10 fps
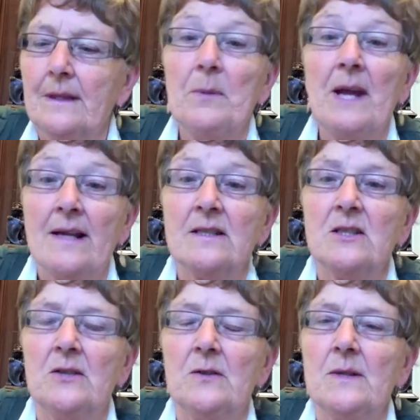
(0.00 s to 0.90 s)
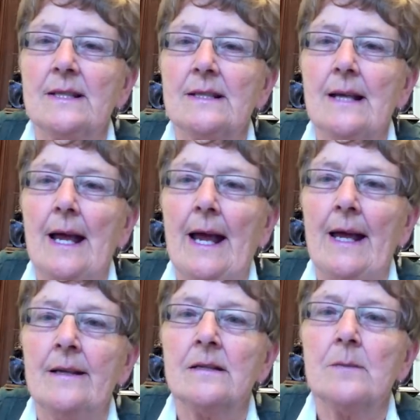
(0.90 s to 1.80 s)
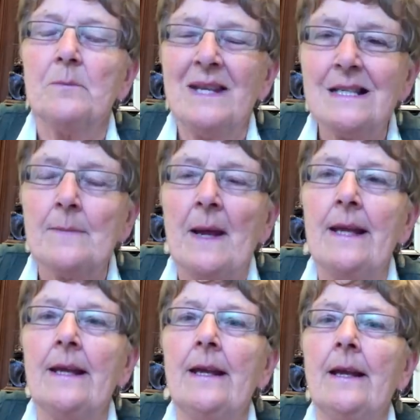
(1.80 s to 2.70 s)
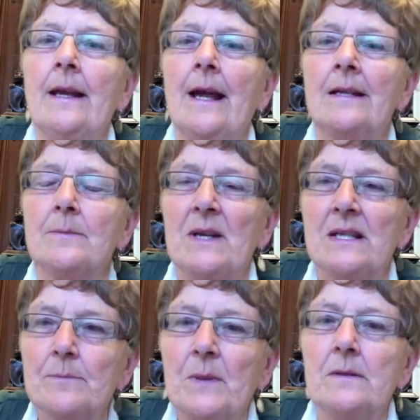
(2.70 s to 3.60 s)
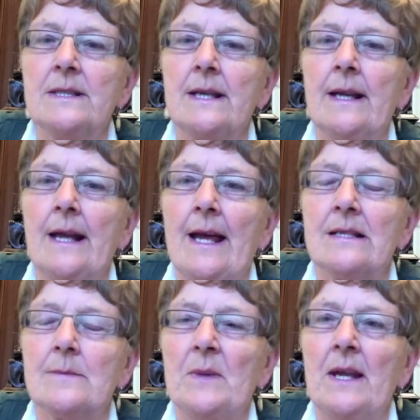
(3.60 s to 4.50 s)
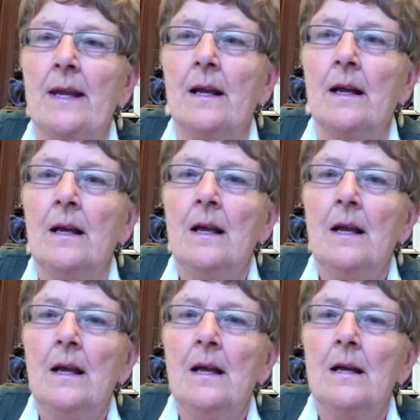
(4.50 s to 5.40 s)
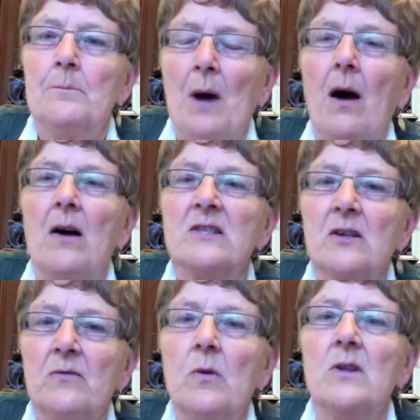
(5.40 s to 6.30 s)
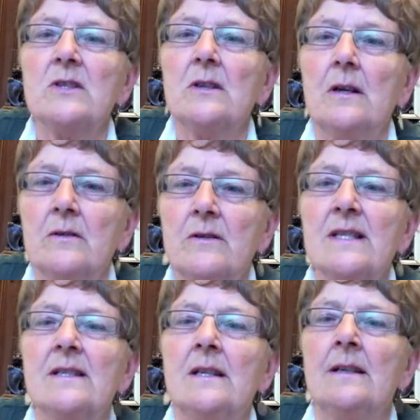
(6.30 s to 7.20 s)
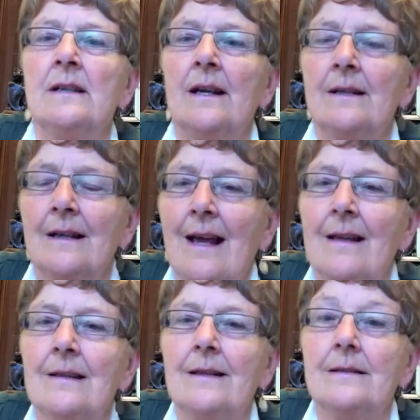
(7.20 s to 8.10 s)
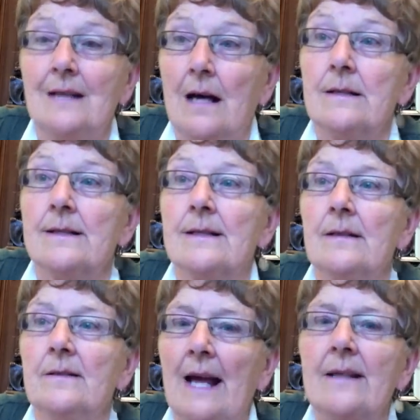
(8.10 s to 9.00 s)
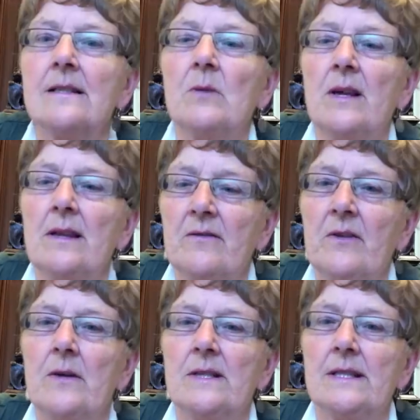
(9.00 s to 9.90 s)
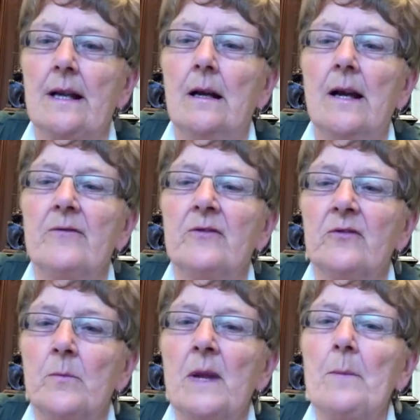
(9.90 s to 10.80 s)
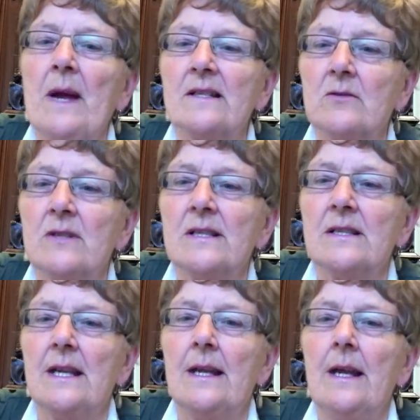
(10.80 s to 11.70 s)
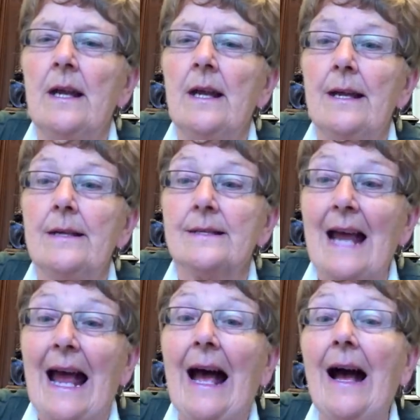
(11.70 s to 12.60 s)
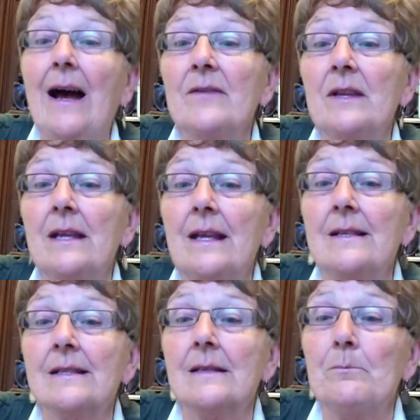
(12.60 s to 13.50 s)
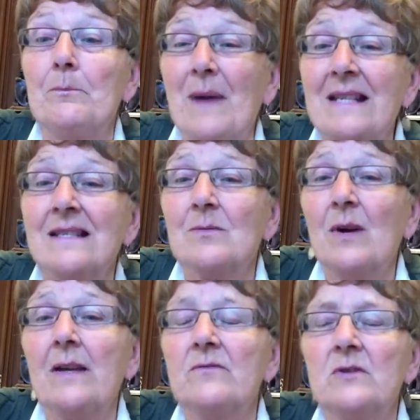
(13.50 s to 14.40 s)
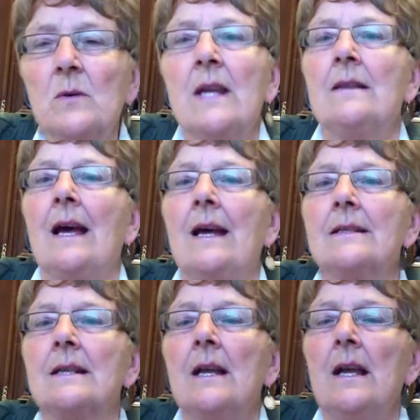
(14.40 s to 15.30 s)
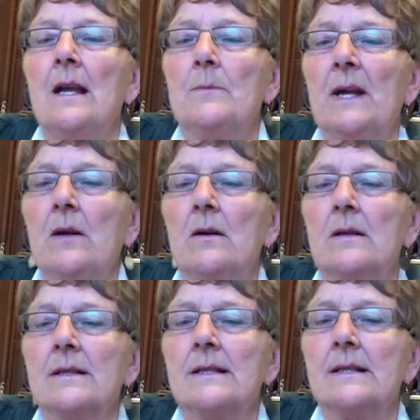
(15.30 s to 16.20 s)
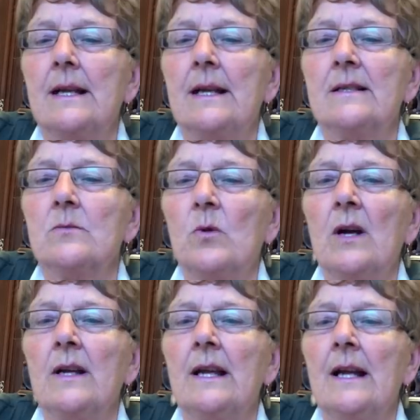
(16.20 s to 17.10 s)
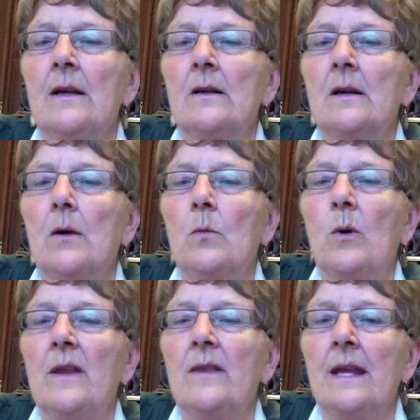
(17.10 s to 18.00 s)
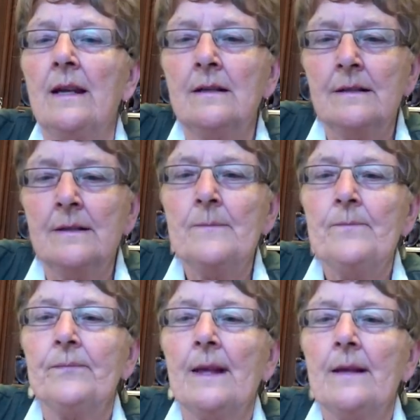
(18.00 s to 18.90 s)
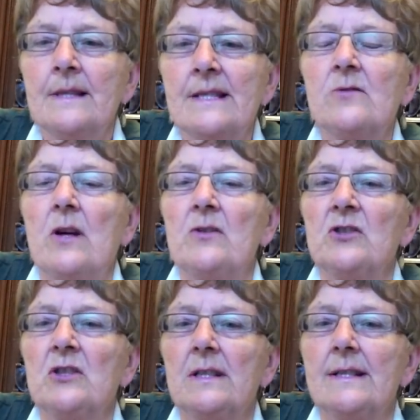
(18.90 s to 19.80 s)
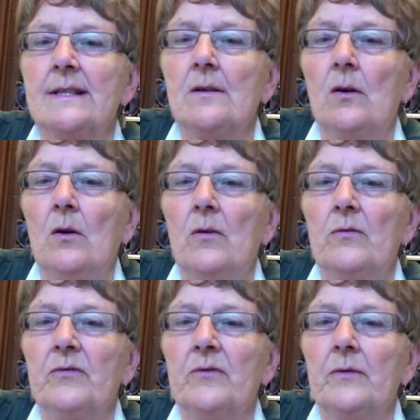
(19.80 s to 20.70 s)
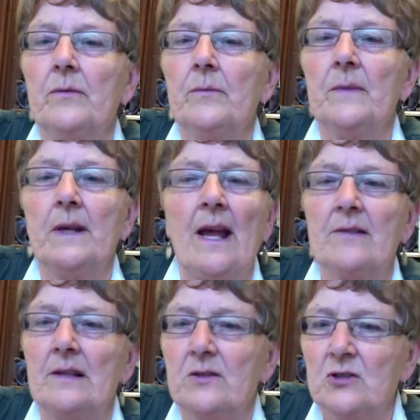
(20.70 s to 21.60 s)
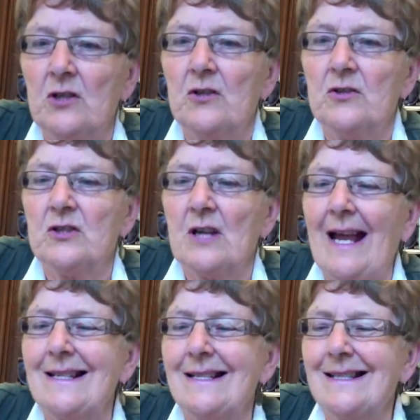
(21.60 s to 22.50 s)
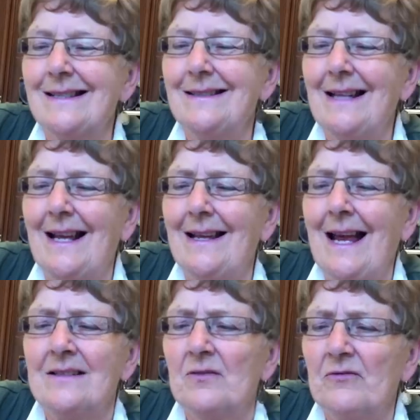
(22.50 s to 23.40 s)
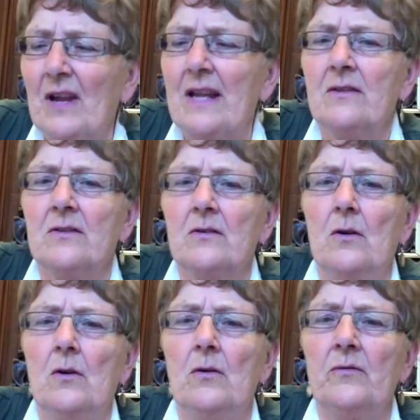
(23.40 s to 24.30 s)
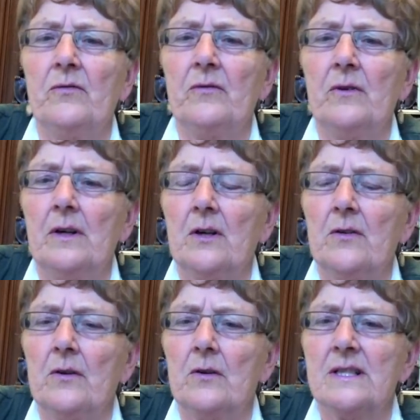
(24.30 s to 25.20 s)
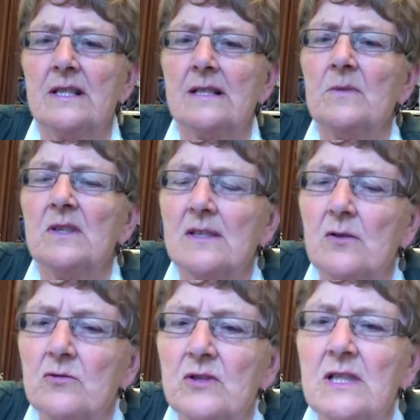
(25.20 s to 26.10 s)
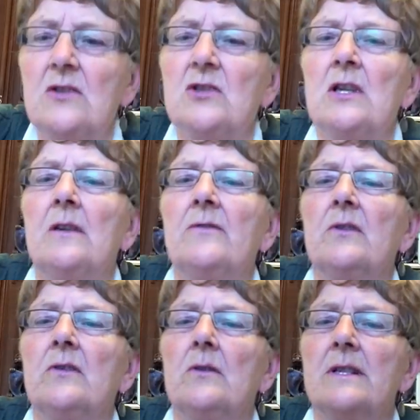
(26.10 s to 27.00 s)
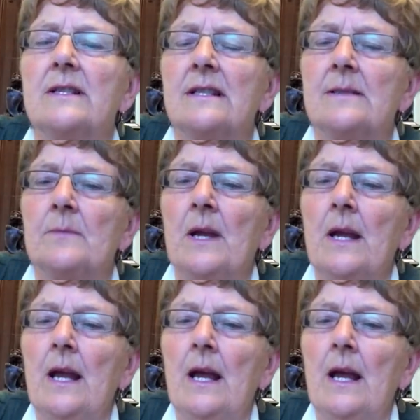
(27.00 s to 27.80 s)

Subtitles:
Beatitudes, and peacemaking and peace building as being part of what a Christian and a Catholic does. That's where they focus their life. And for me, Pax Christi is the best way of doing that, because it's working within the structures of the Catholic Church and the faith of Catholicism, the social teaching of Catholicism,